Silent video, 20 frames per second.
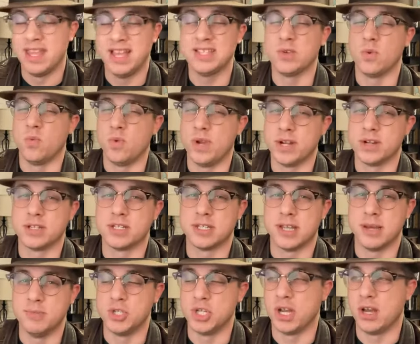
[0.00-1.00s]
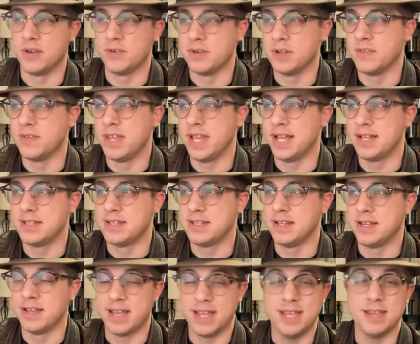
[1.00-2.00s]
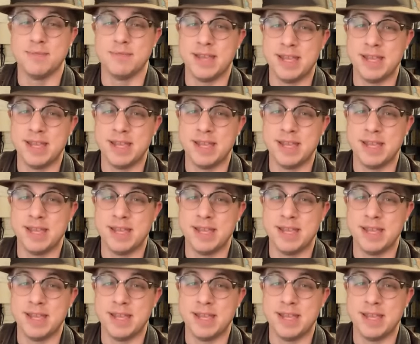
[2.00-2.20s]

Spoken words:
That's a weird subgenre that, hey,